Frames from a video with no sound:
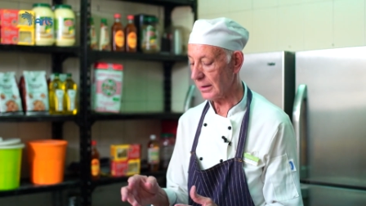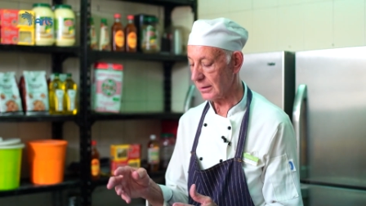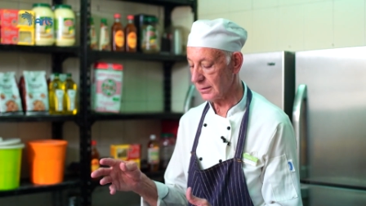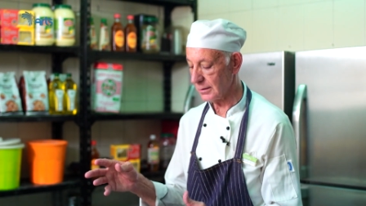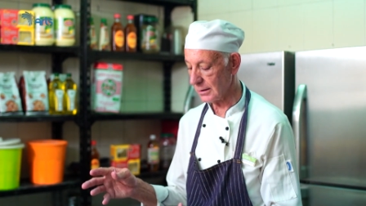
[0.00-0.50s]

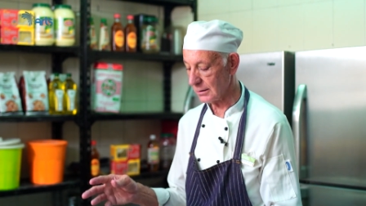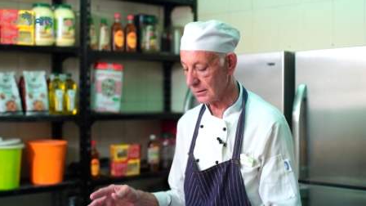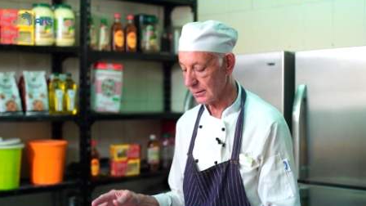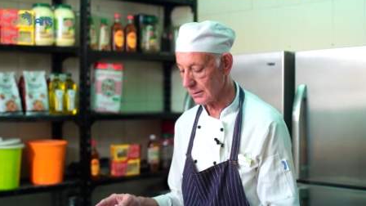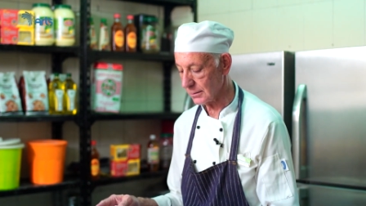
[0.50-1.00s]
And
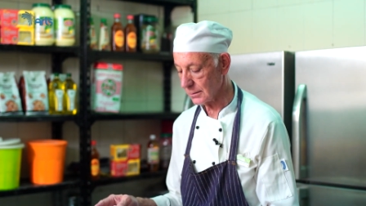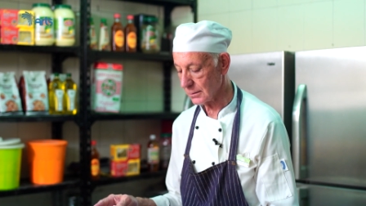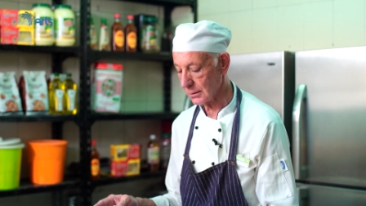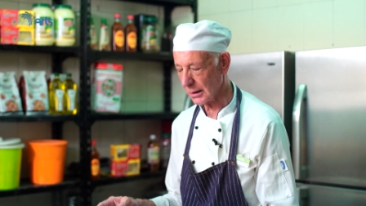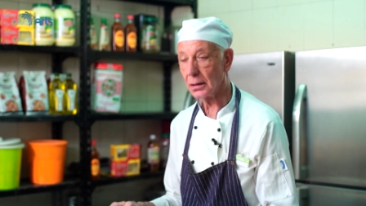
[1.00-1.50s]
then
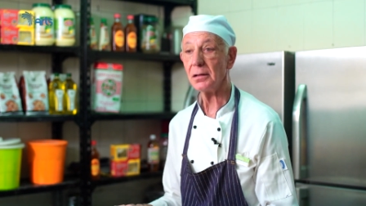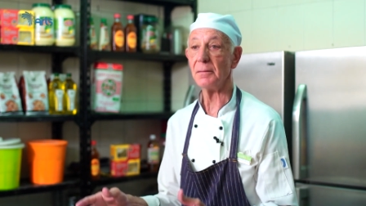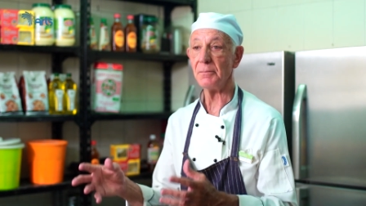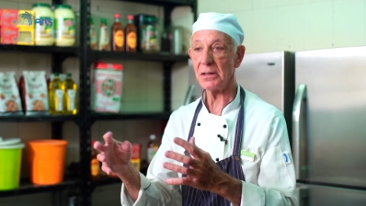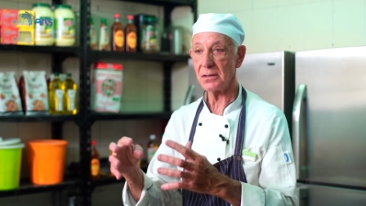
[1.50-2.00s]

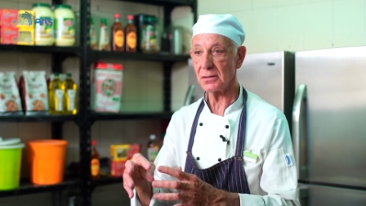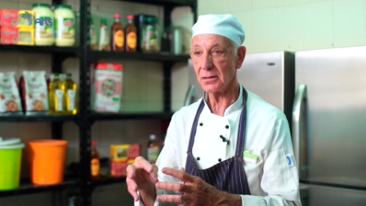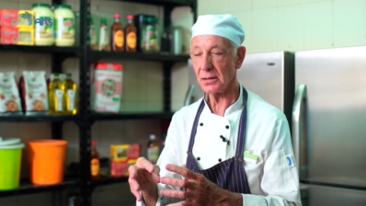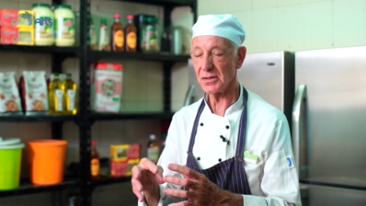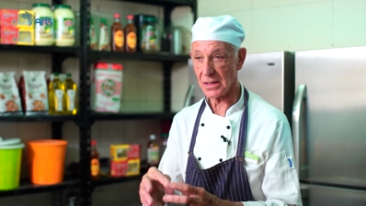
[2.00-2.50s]
the meat
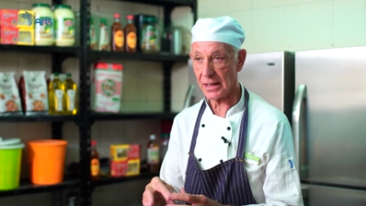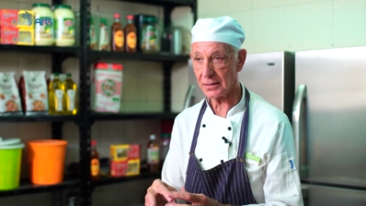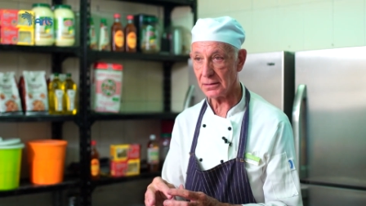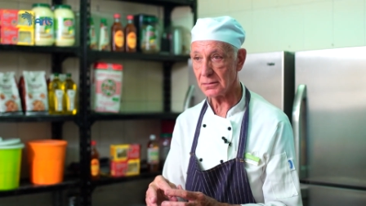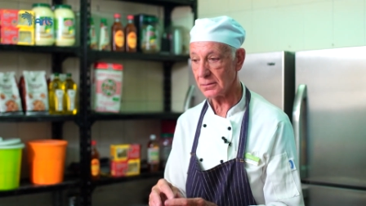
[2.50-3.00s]
is
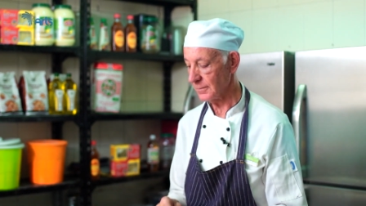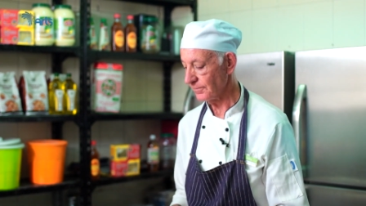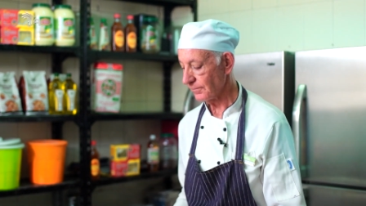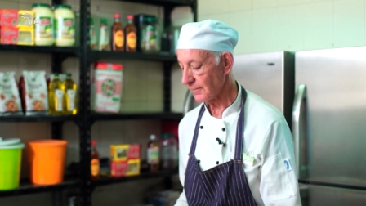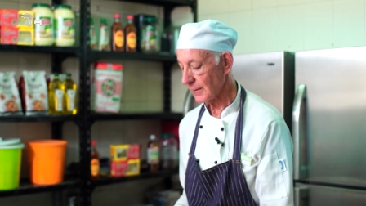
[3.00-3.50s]
added.
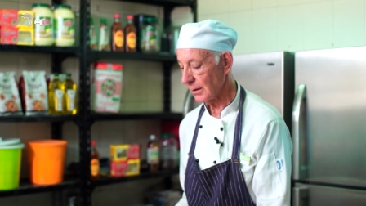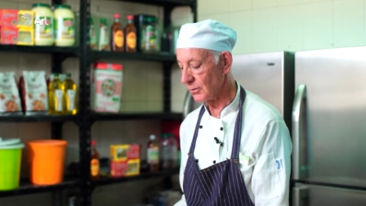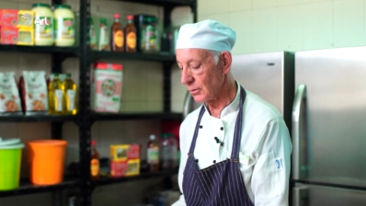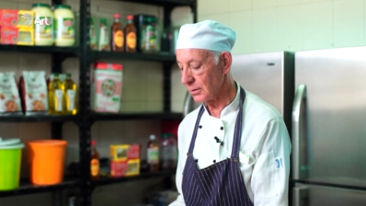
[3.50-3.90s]
No,